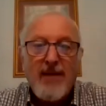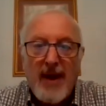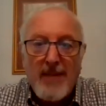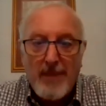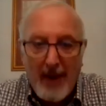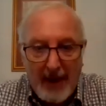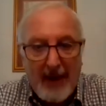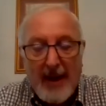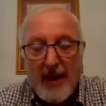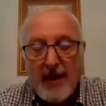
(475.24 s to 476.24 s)
a
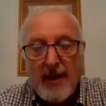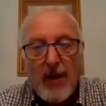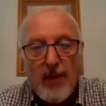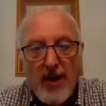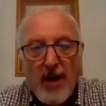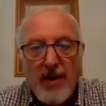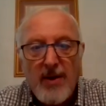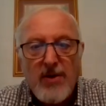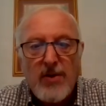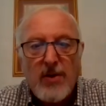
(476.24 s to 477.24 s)
leak going on in
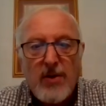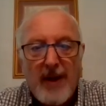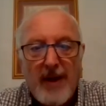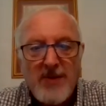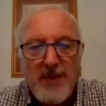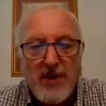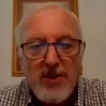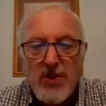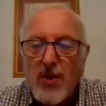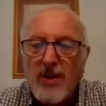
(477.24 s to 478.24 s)
your basement, the
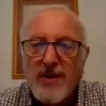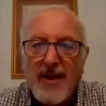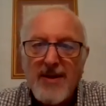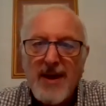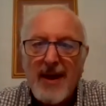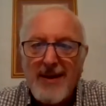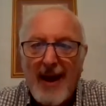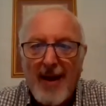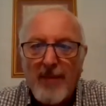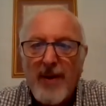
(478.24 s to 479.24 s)
soil does get
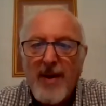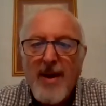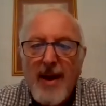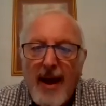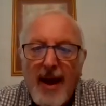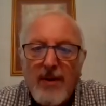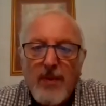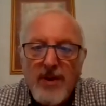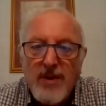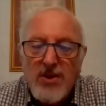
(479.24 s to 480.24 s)
damp. And
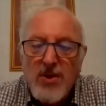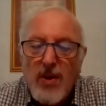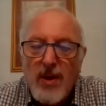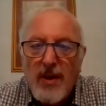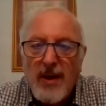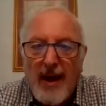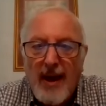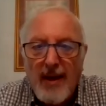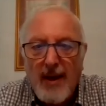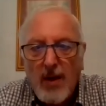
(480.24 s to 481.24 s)
when the soil
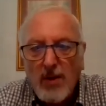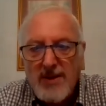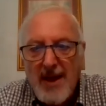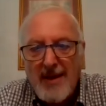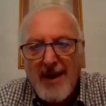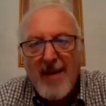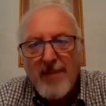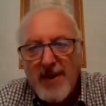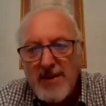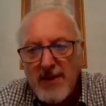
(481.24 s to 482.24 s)
holds that
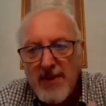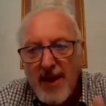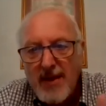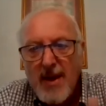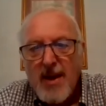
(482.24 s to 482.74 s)
dampness, and then